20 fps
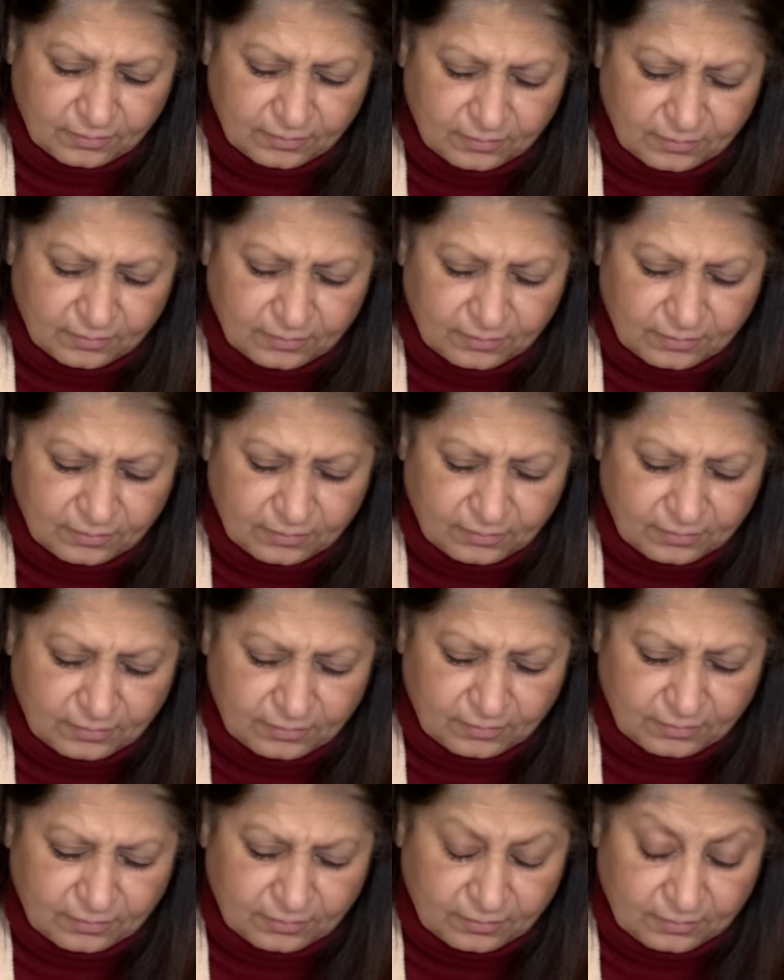
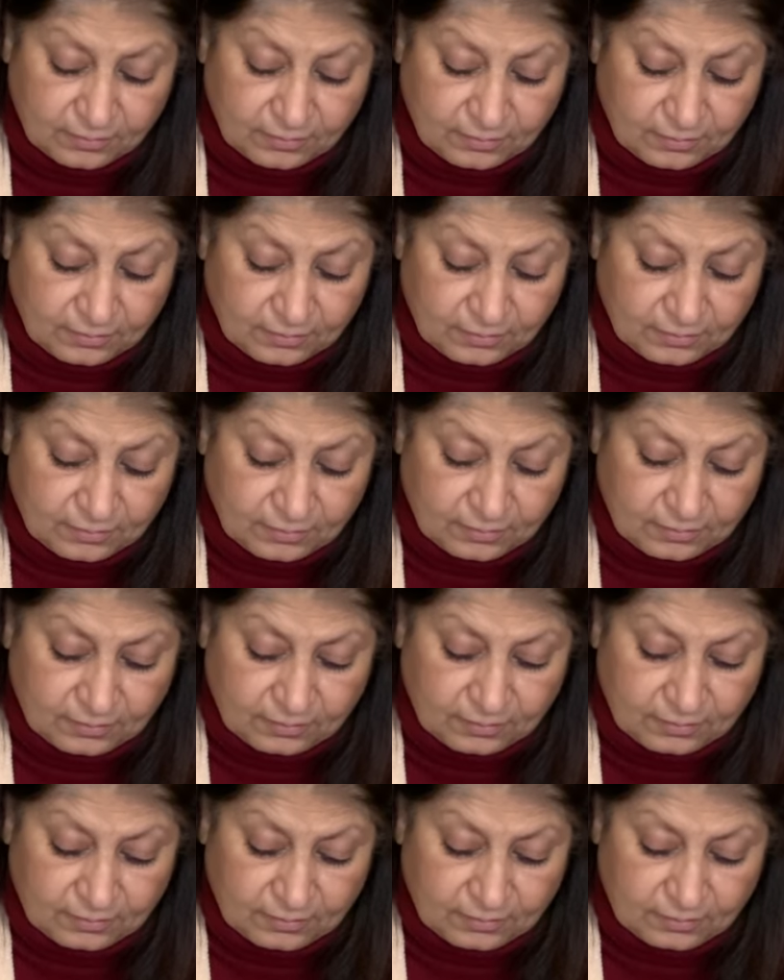
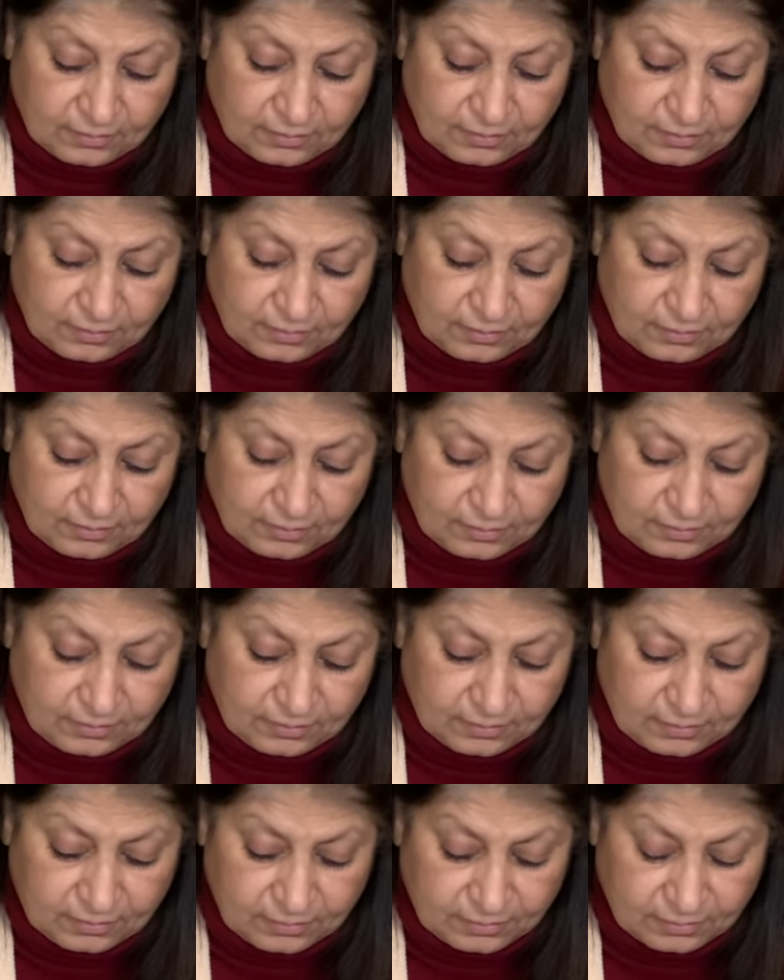
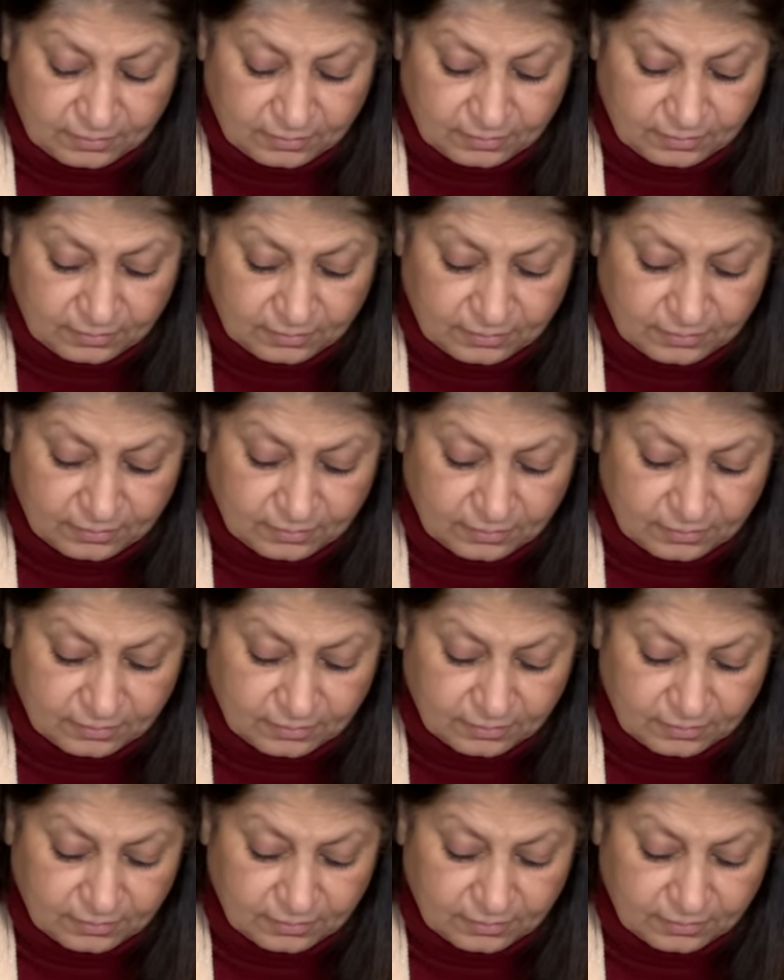[no speech]